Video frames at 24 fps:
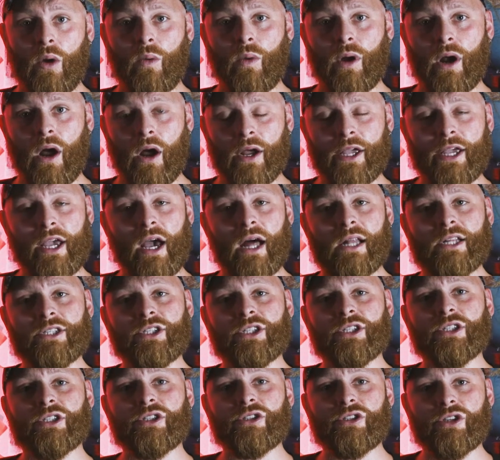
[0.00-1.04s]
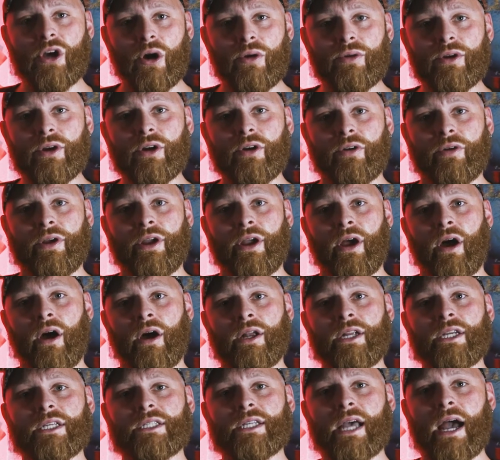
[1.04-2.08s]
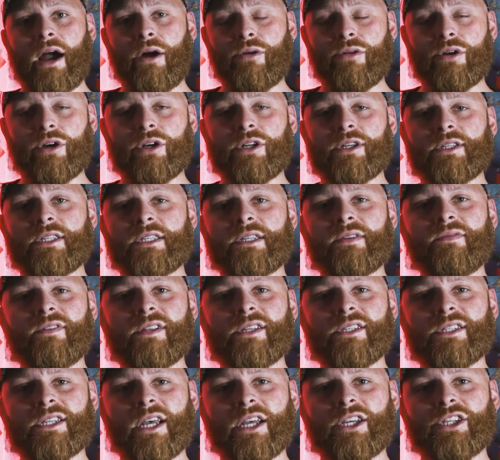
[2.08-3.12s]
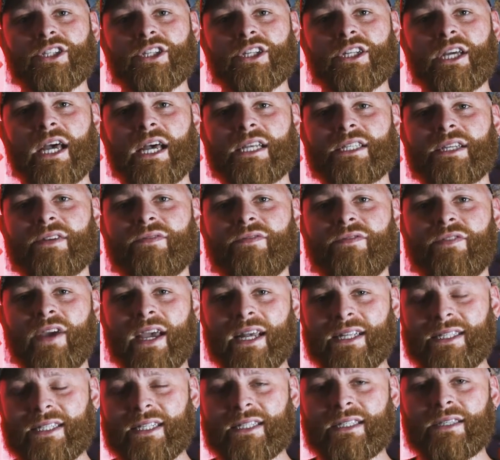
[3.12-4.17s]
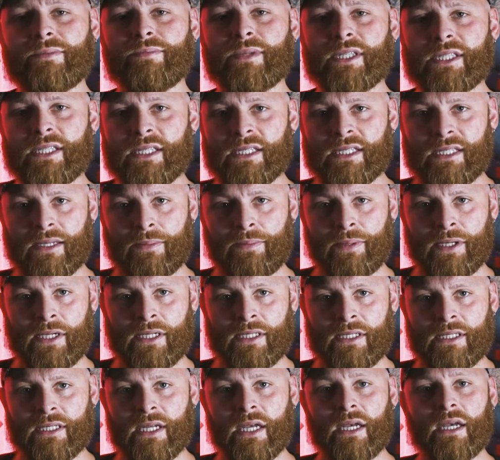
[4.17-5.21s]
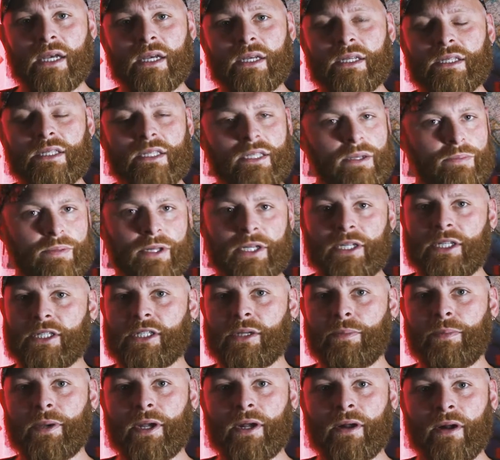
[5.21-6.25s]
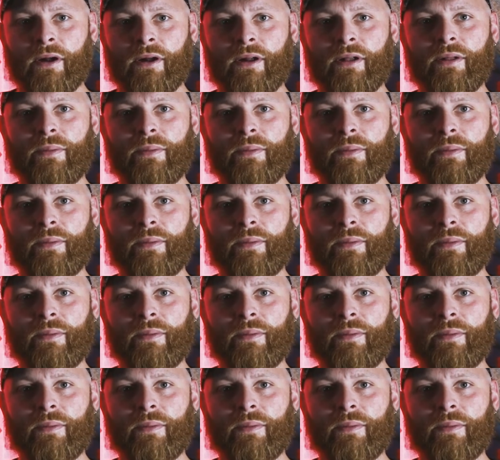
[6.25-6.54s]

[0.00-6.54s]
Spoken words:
What archaeologists don't agree on is how could a civilization as advanced as the Mississippians simply disappear?